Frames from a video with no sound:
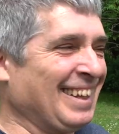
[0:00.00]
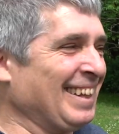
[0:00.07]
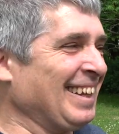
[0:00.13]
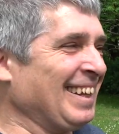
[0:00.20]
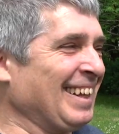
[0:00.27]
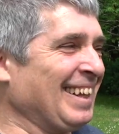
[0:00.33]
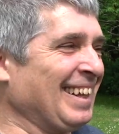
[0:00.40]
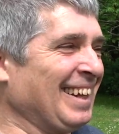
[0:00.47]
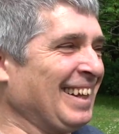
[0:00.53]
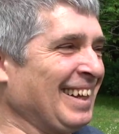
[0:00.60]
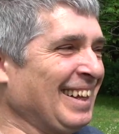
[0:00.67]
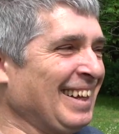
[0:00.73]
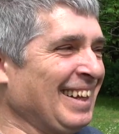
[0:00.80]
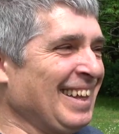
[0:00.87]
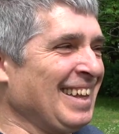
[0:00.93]

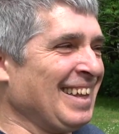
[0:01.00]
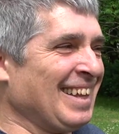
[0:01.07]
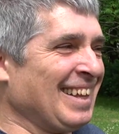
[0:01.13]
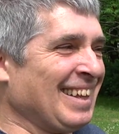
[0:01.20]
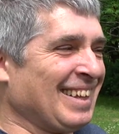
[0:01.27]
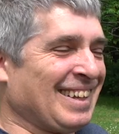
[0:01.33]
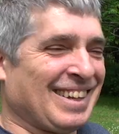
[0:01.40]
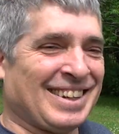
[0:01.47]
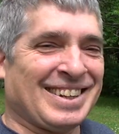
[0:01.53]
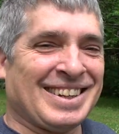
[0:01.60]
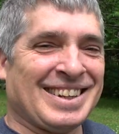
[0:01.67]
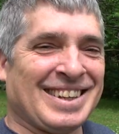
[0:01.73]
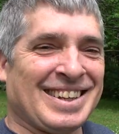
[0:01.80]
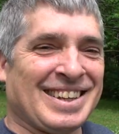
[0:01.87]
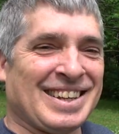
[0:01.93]

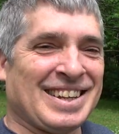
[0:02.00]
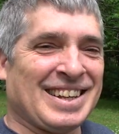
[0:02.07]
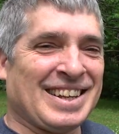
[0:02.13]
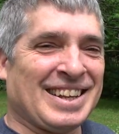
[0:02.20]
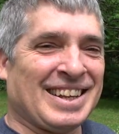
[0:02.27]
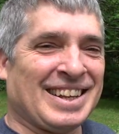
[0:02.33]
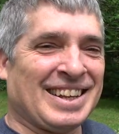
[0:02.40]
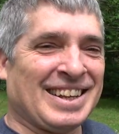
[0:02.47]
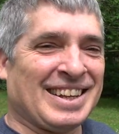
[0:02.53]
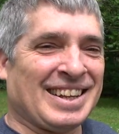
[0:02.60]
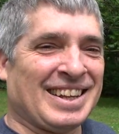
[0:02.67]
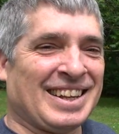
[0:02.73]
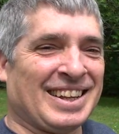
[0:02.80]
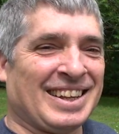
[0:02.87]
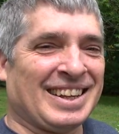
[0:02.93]

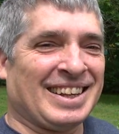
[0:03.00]
[no speech]